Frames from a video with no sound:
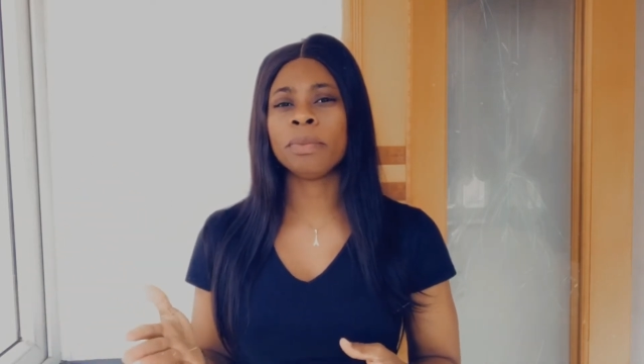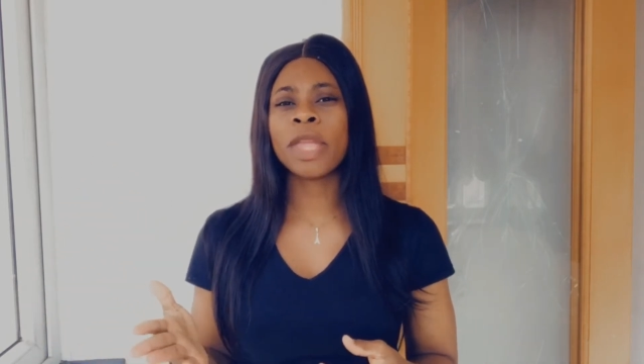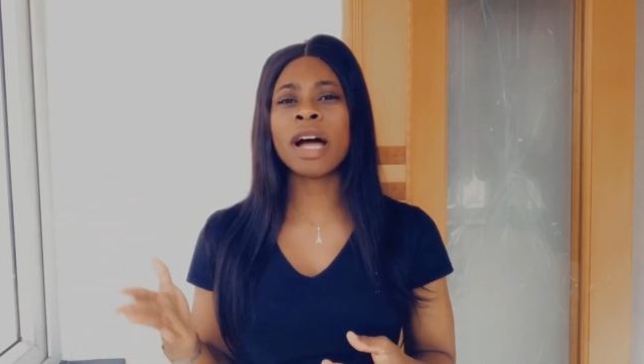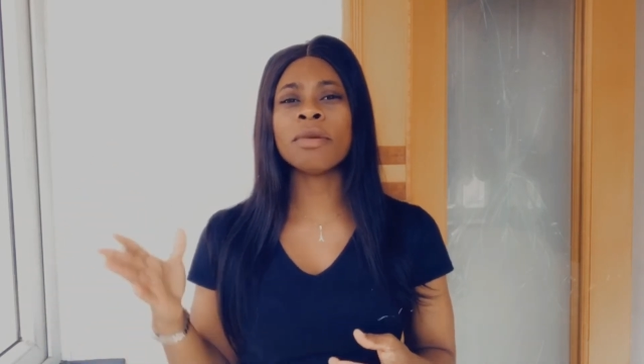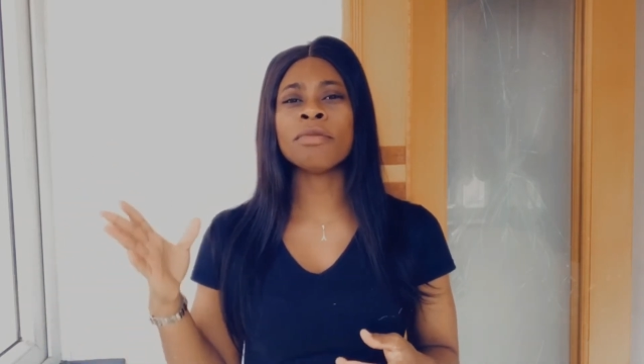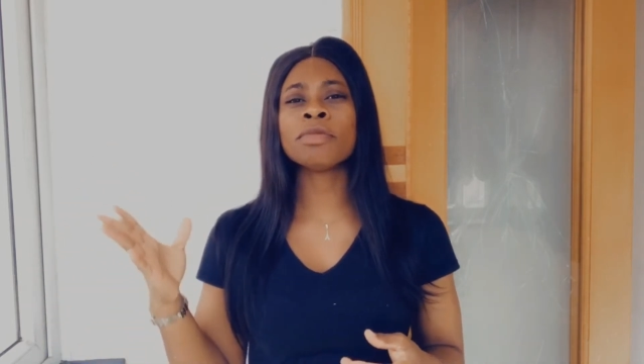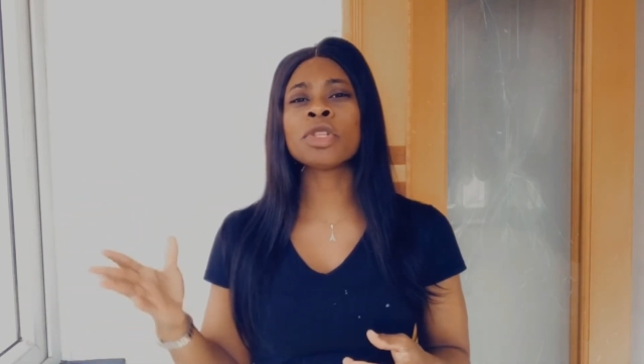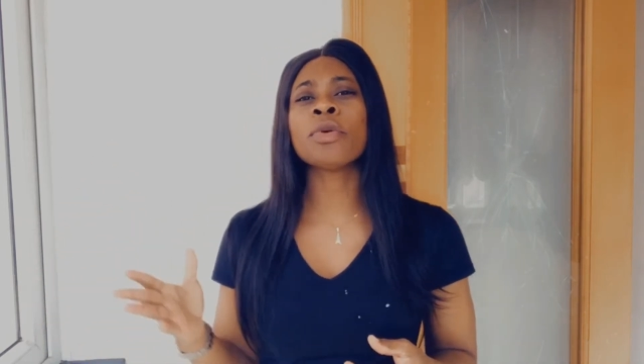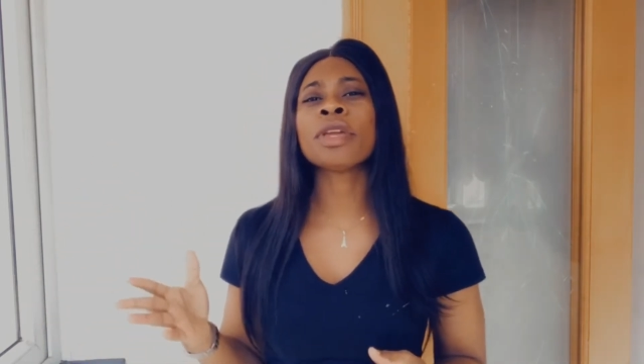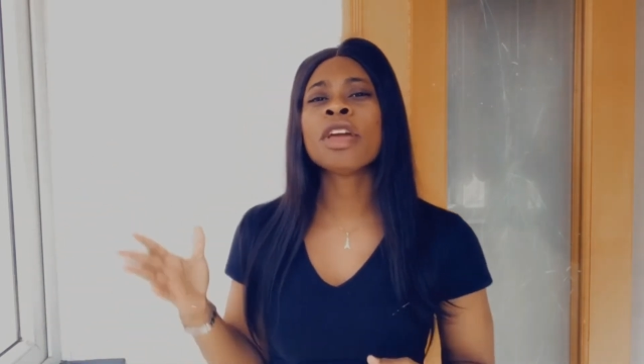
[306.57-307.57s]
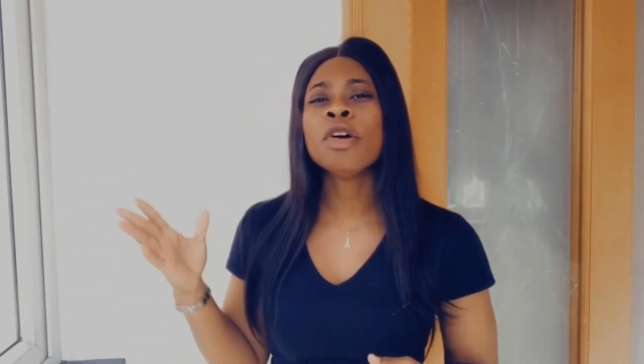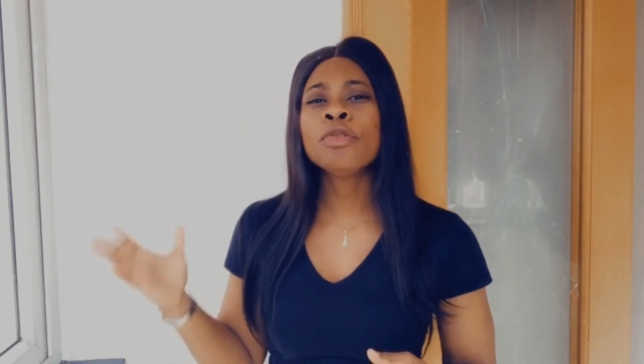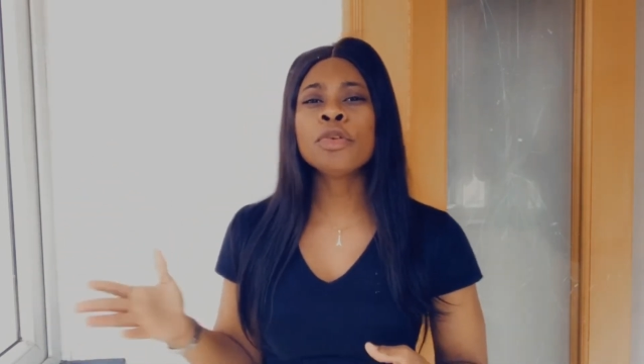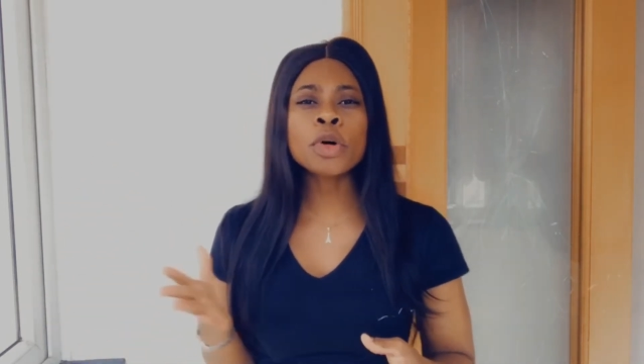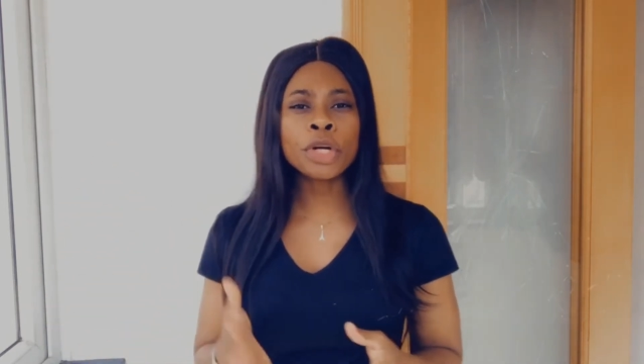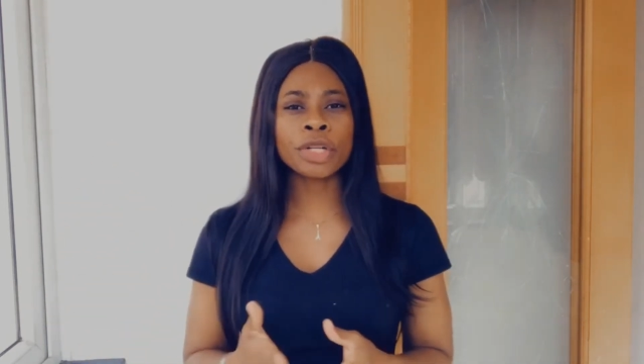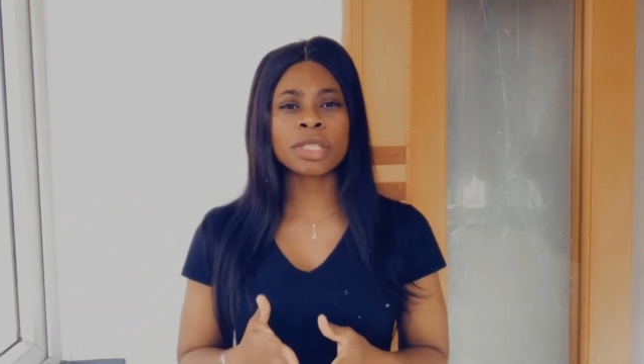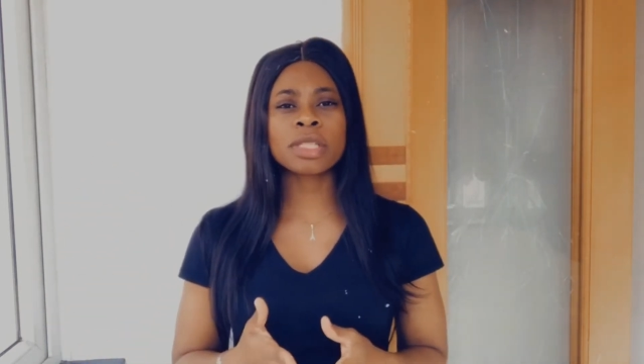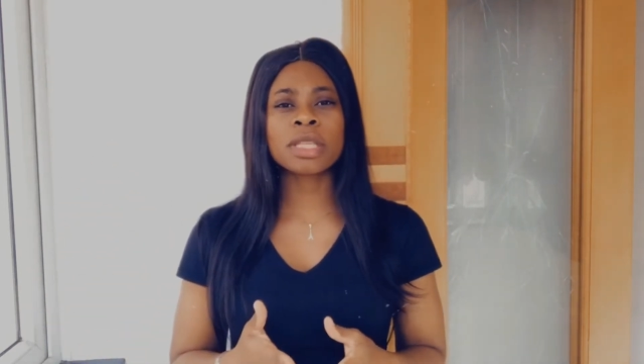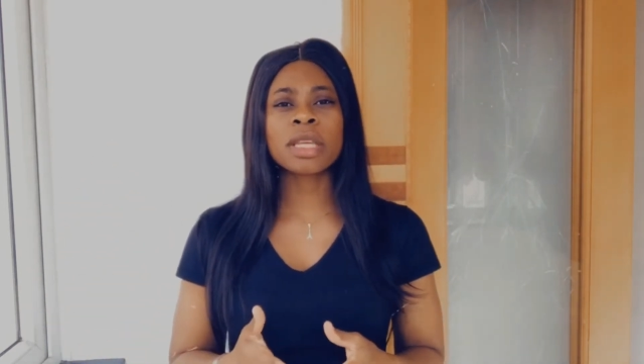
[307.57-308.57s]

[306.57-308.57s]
Um, sorry, focus.